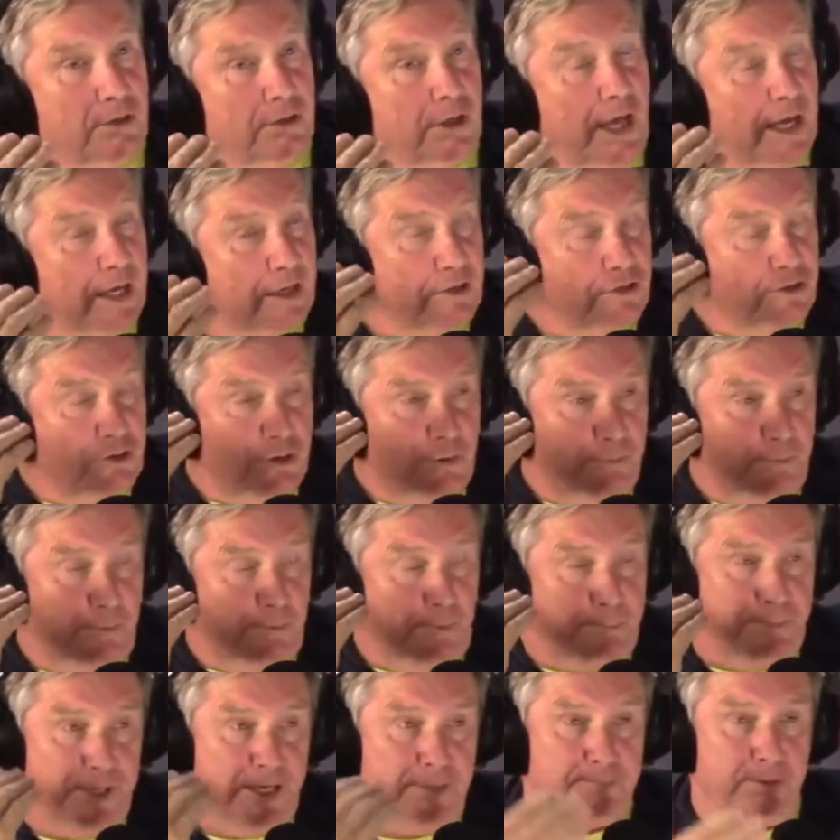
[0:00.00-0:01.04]
And
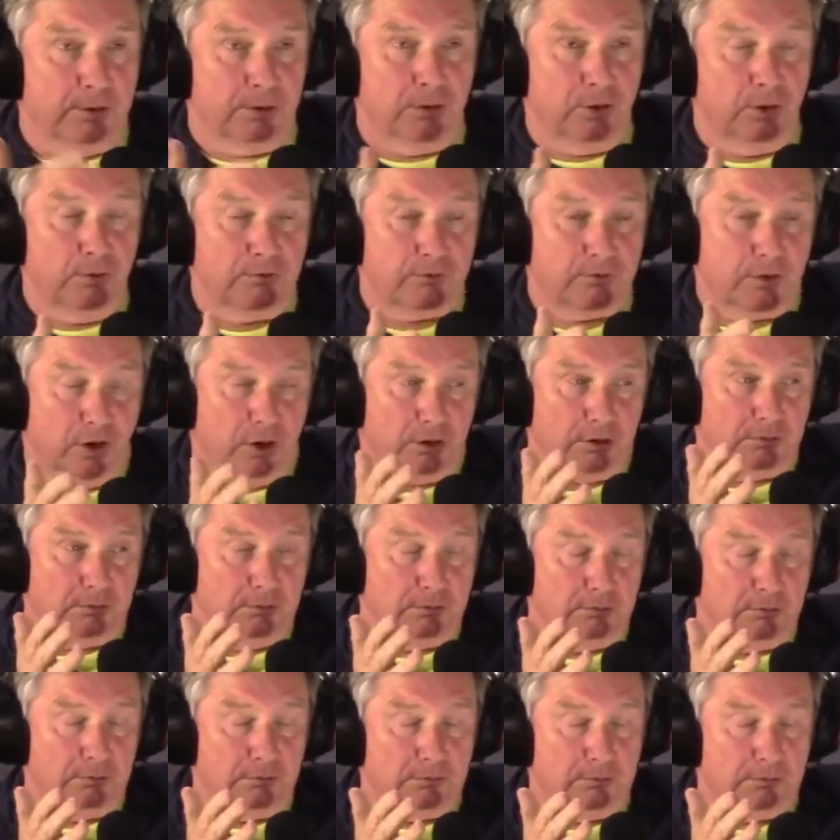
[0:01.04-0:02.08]
people who've got
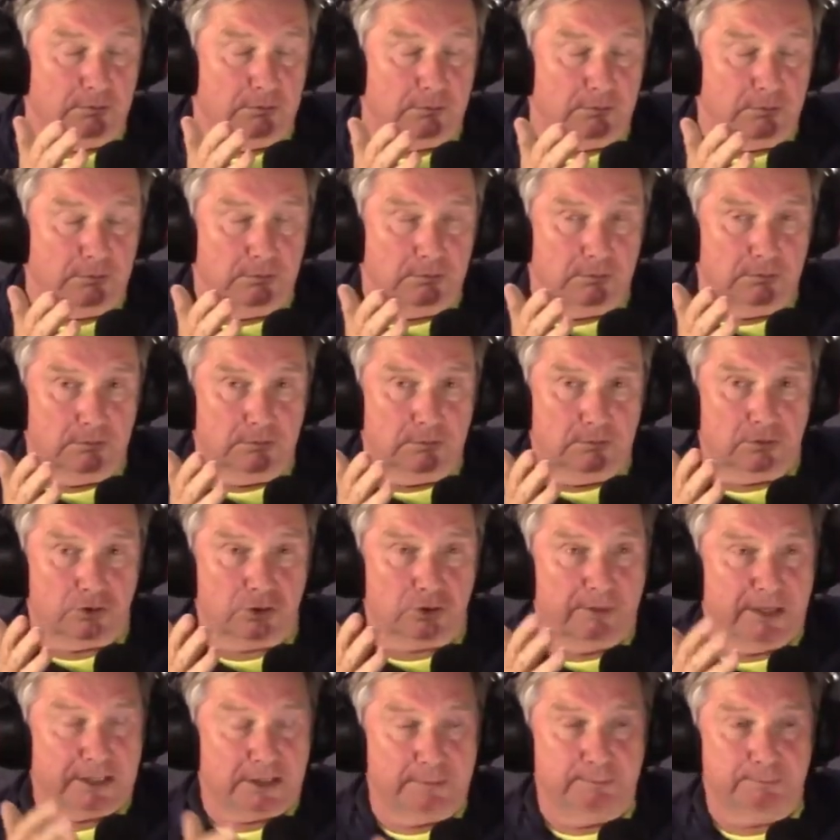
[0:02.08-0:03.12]

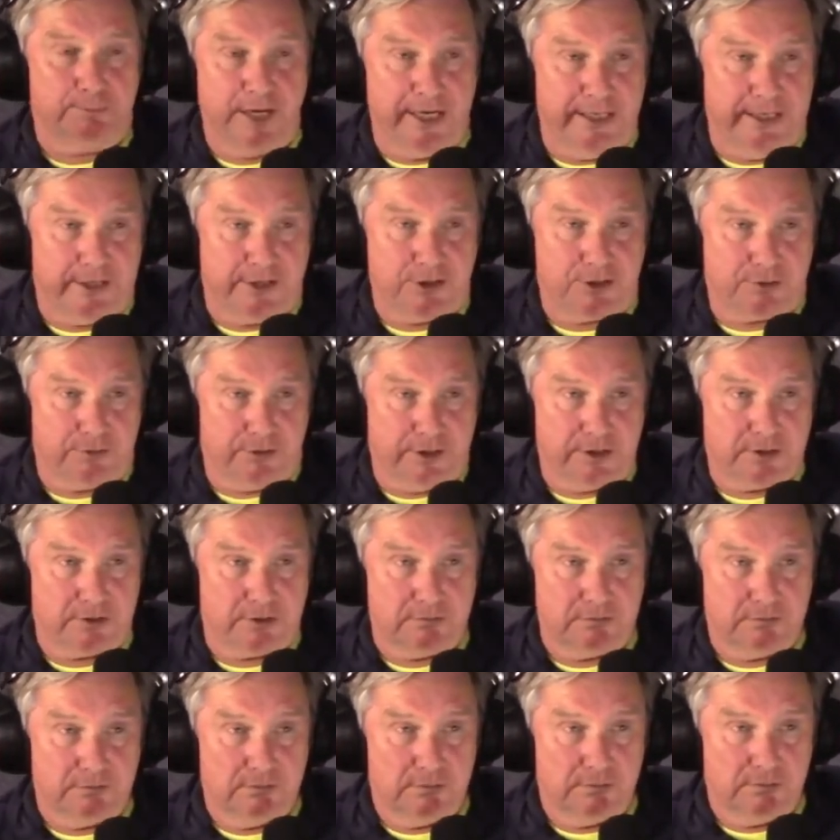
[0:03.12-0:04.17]
traumatic brain injuries
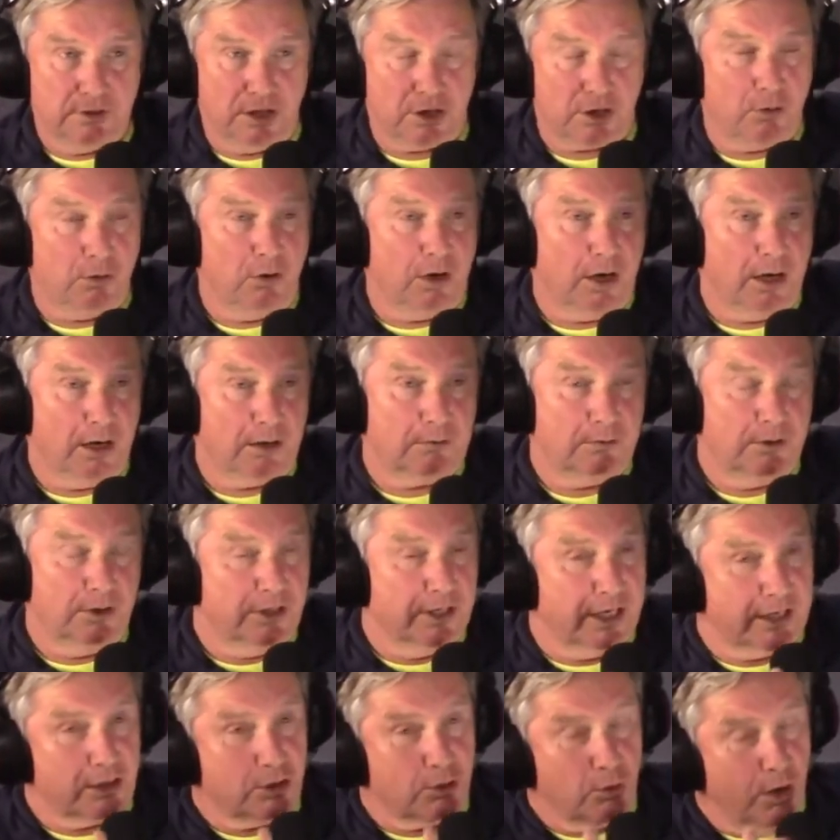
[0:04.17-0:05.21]

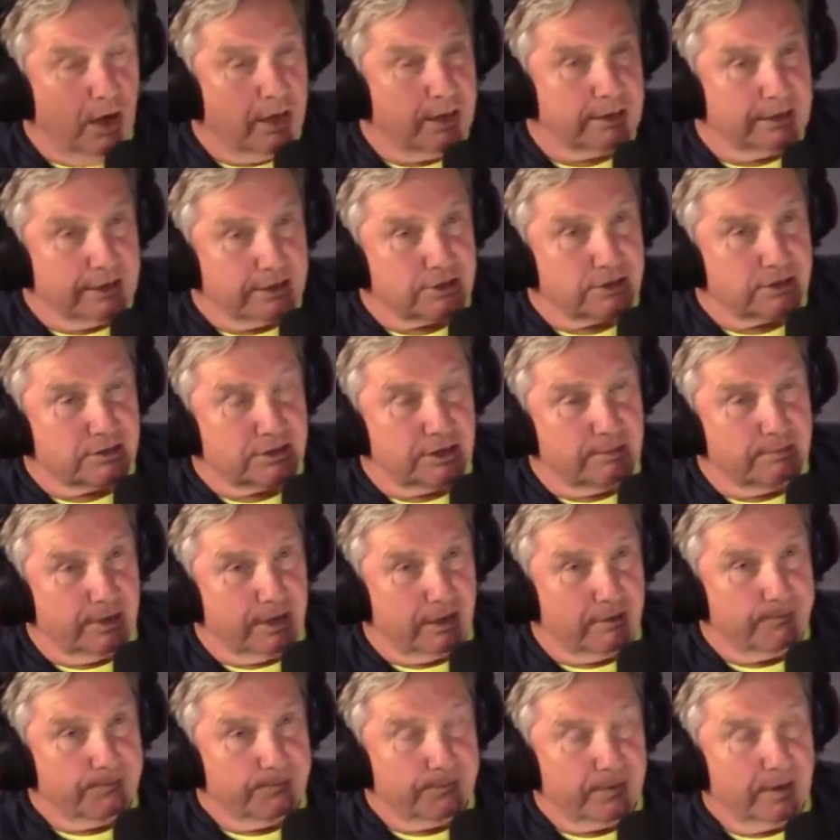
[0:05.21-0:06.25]
get acquired
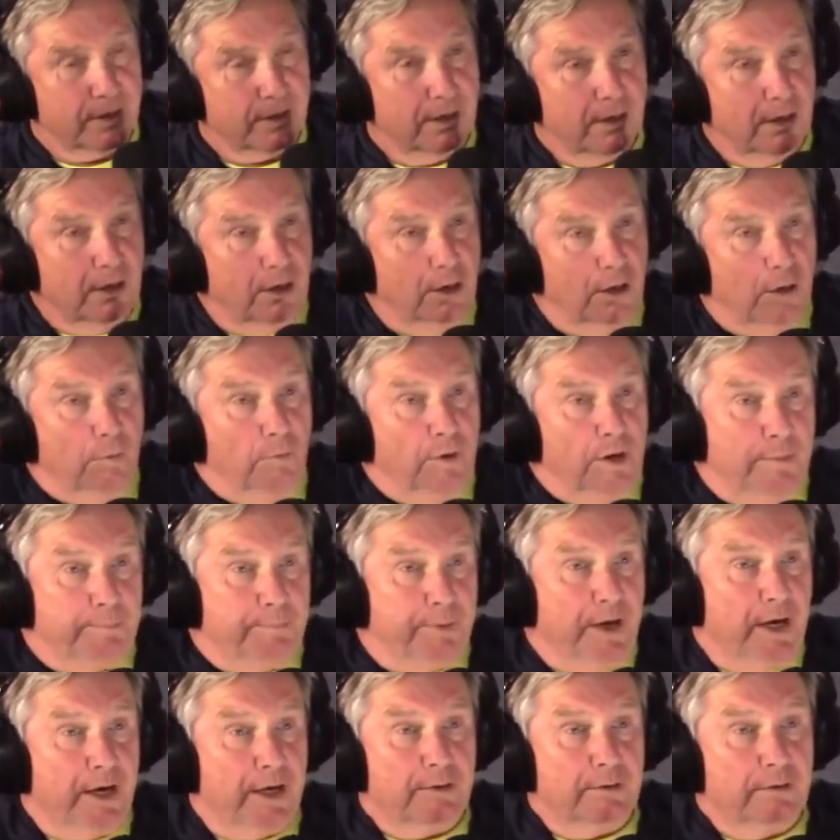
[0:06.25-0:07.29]
alexithymia,
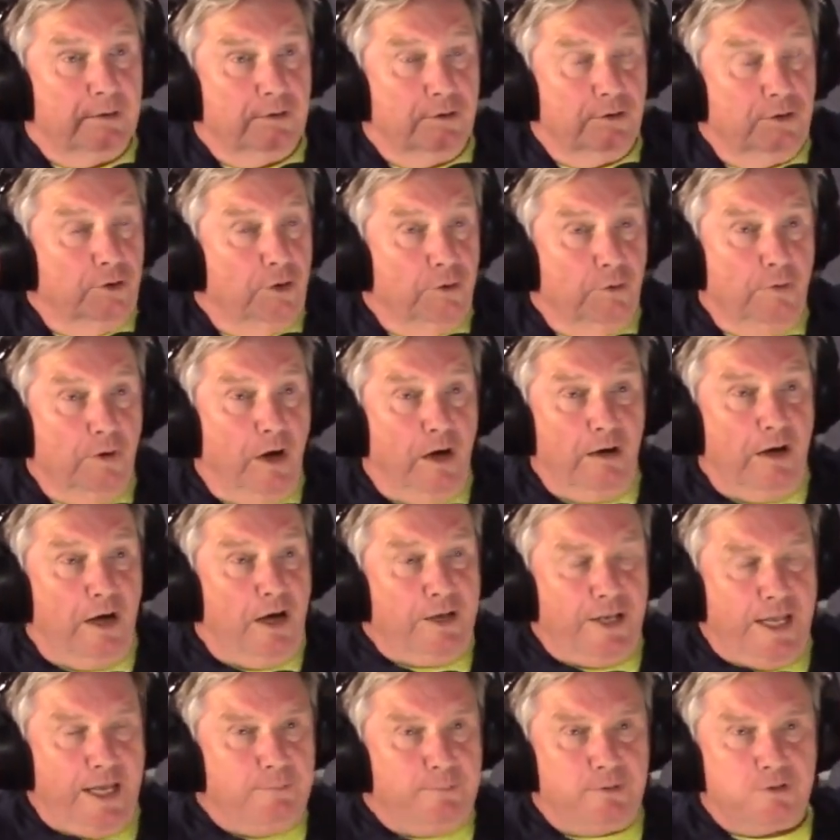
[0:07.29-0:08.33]
whereby you are
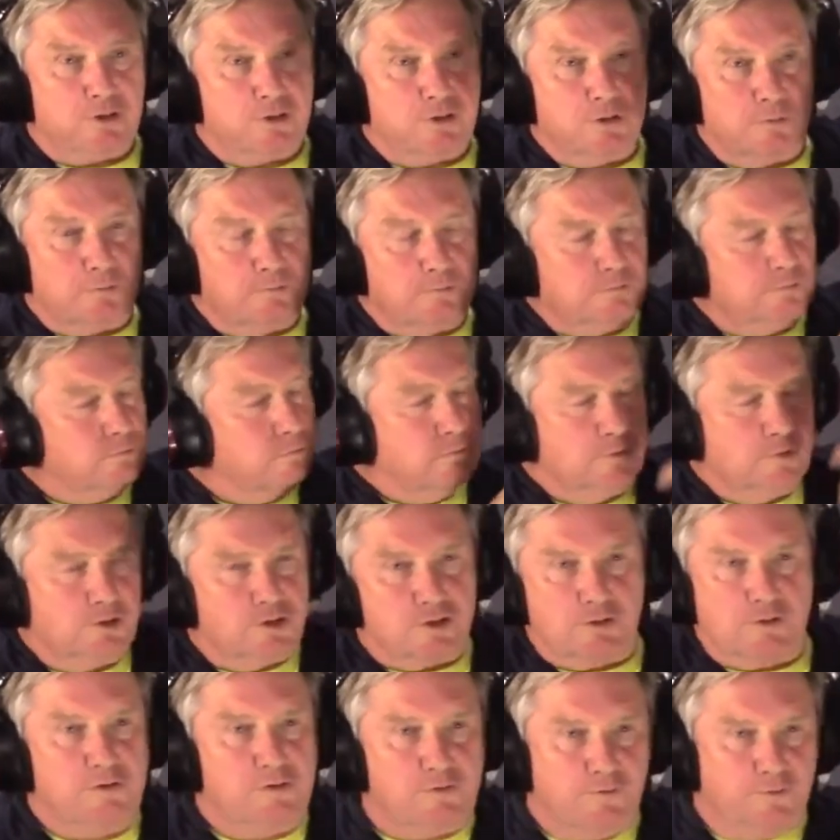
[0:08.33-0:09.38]
unable to just...